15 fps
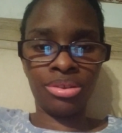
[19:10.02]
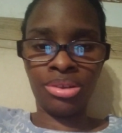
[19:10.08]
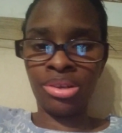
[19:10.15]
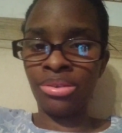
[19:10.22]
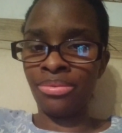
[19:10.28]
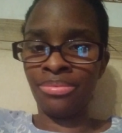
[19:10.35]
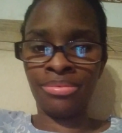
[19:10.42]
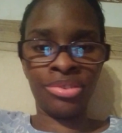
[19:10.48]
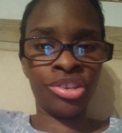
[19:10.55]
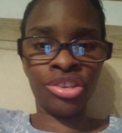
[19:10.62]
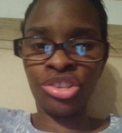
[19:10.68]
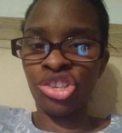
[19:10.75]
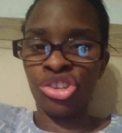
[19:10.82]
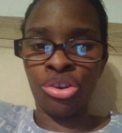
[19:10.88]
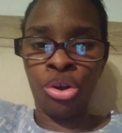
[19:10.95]
yep,
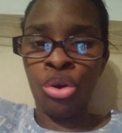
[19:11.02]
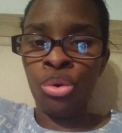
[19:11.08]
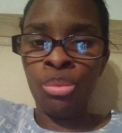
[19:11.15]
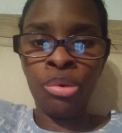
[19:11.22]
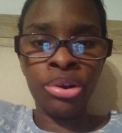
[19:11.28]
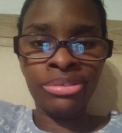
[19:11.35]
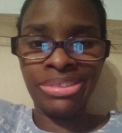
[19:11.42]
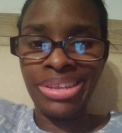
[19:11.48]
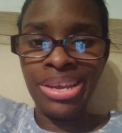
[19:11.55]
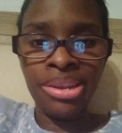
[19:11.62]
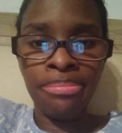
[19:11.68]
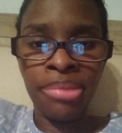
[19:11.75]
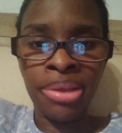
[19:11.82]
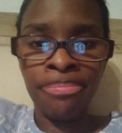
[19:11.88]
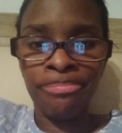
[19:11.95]
just your own worst
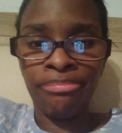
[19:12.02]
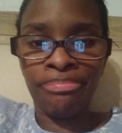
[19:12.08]
enemy.